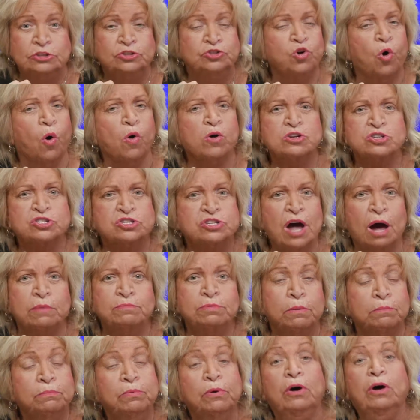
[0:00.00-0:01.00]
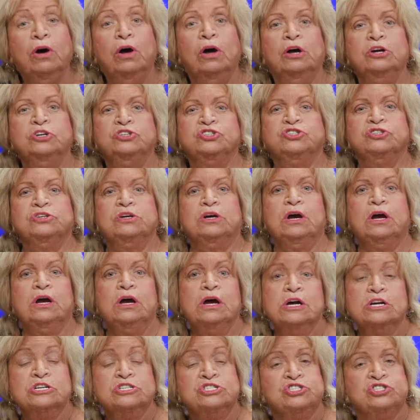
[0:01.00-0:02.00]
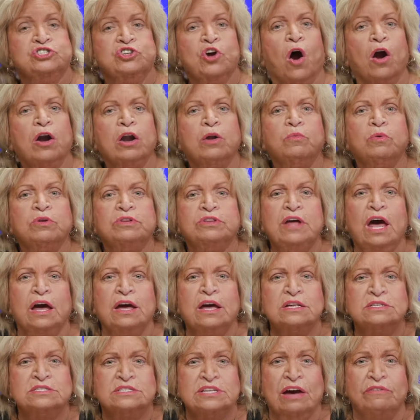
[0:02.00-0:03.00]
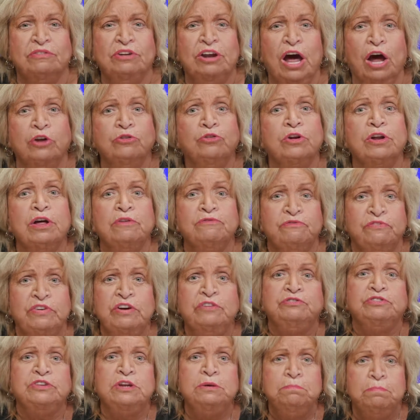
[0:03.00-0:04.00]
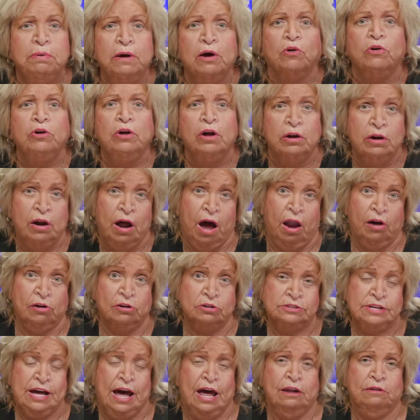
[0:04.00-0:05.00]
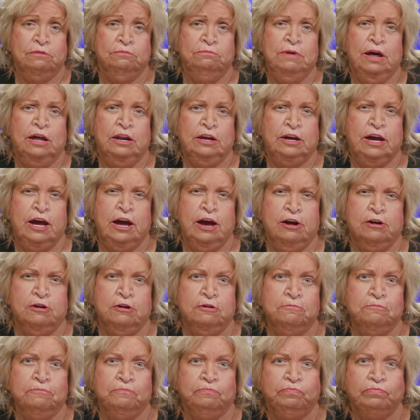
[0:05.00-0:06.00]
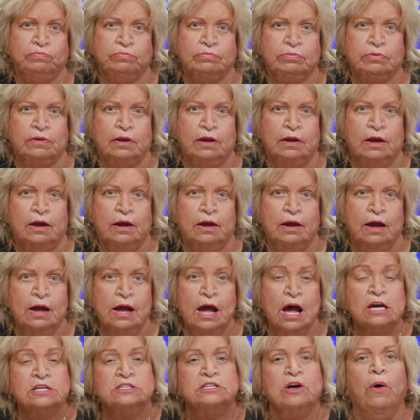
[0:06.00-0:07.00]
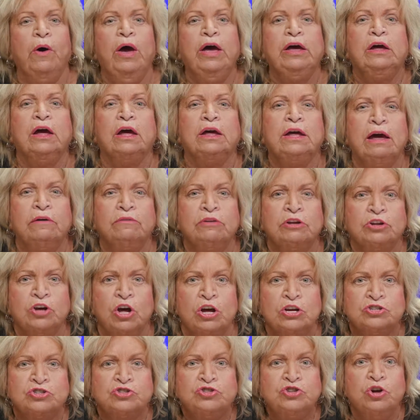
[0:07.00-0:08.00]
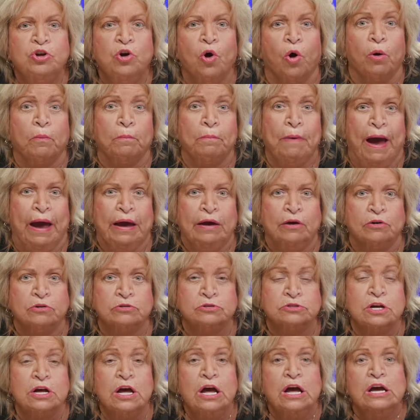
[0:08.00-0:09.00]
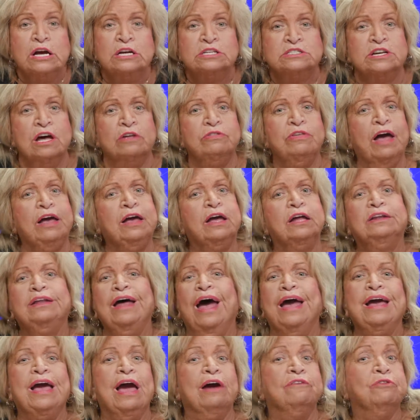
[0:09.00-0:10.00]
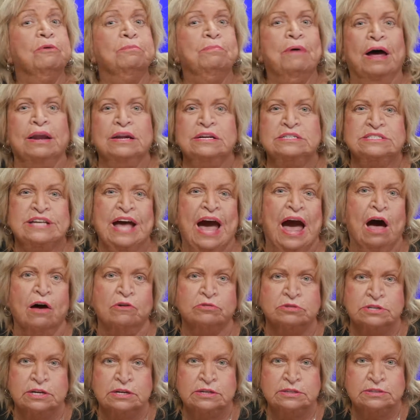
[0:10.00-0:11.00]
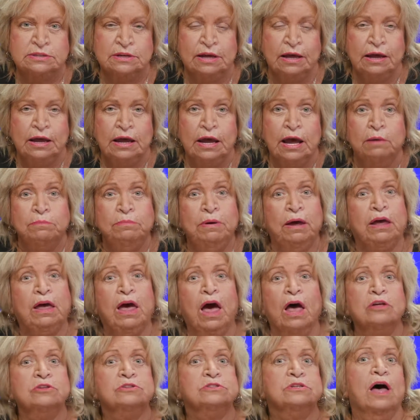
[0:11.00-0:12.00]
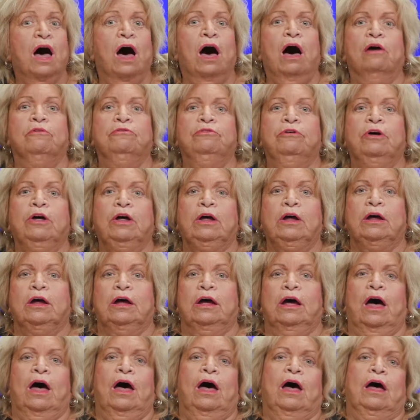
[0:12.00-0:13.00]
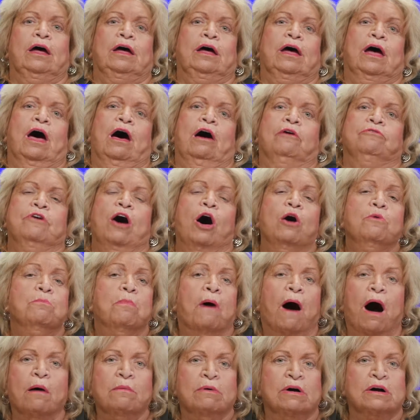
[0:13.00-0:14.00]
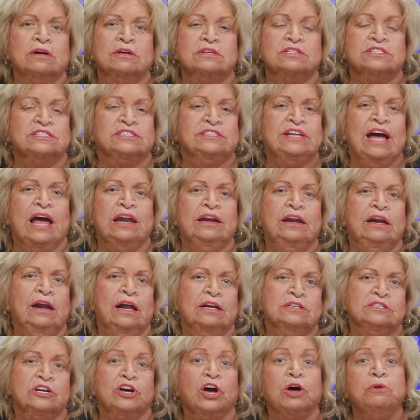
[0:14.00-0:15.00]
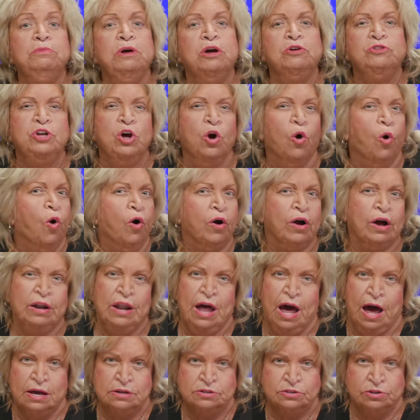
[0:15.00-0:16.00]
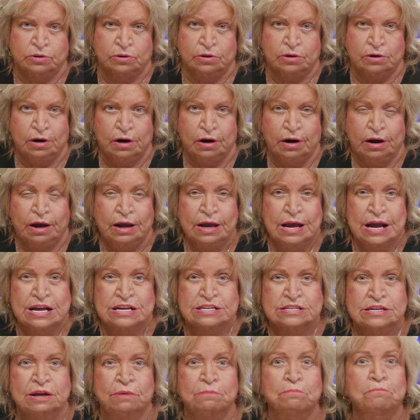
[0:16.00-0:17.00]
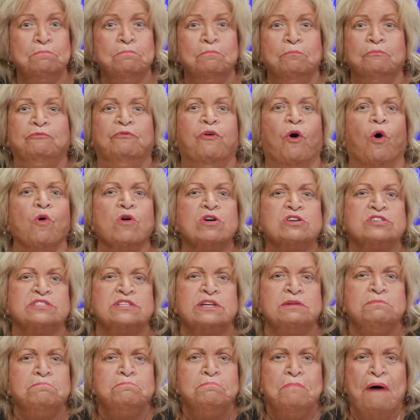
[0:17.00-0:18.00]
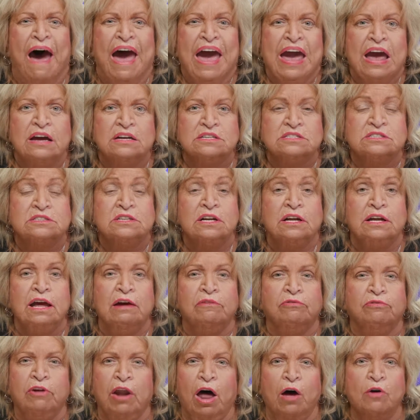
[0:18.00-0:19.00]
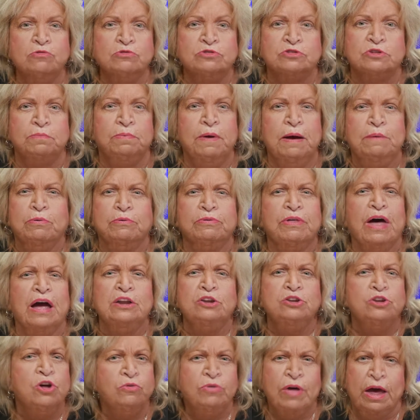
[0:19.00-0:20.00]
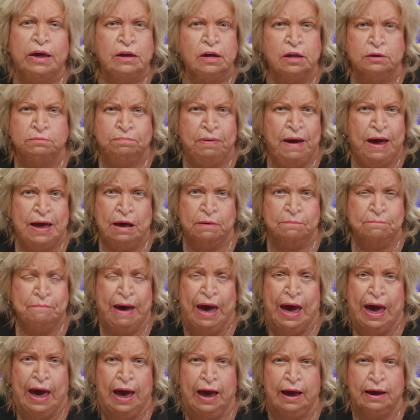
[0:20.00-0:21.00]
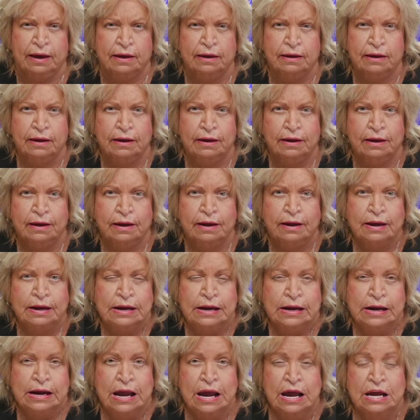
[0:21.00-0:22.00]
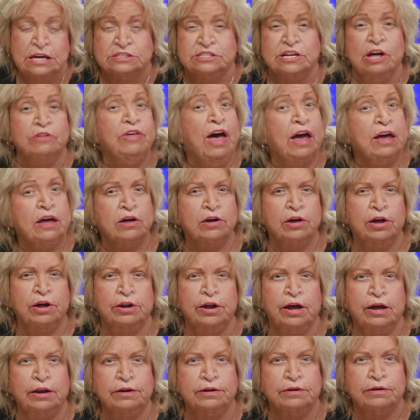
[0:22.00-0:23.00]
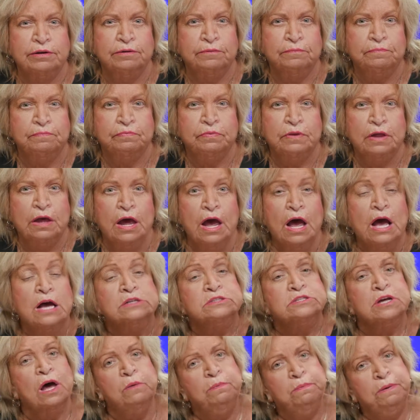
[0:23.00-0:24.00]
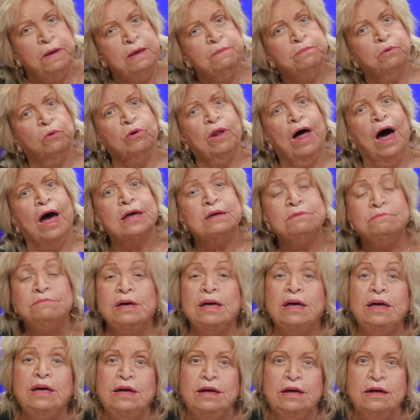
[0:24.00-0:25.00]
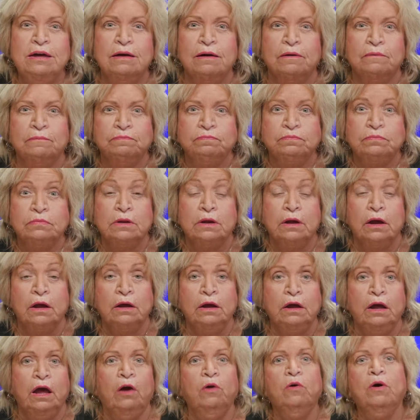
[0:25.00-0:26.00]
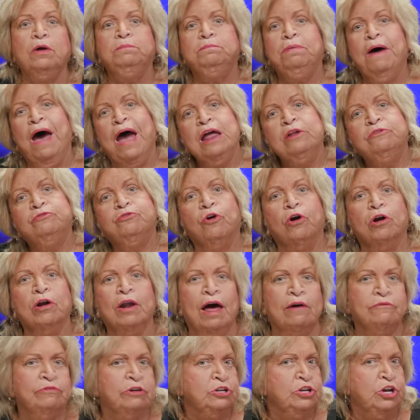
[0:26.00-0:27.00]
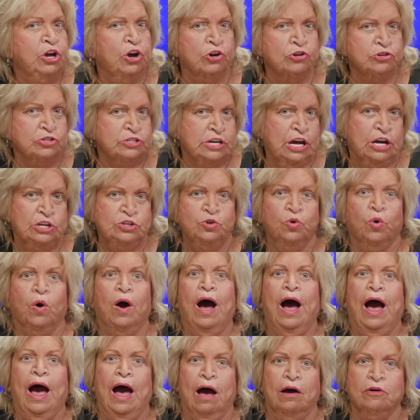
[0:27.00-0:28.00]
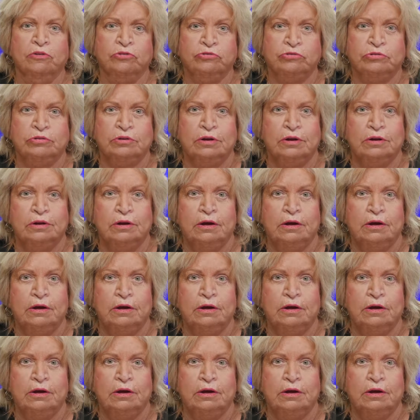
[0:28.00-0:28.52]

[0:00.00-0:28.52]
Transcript: George W. Bush started with taking $750 billion out of Medicare so he could give it to his New York bankers, so they could take everybody's houses because of Obama standing as a community organizer, forcing banks to give loans to people they knew they couldn't pay them back. So they couldn't. So people like me, who had paid for 11 years into a house,